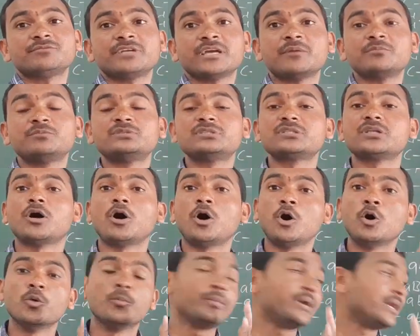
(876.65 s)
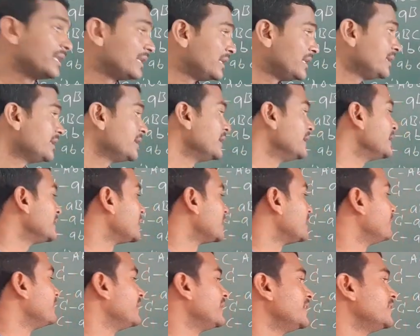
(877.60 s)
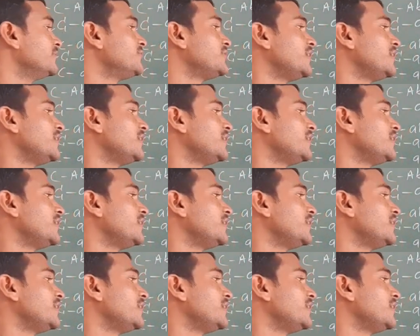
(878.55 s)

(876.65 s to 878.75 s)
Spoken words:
we observe how many intermediate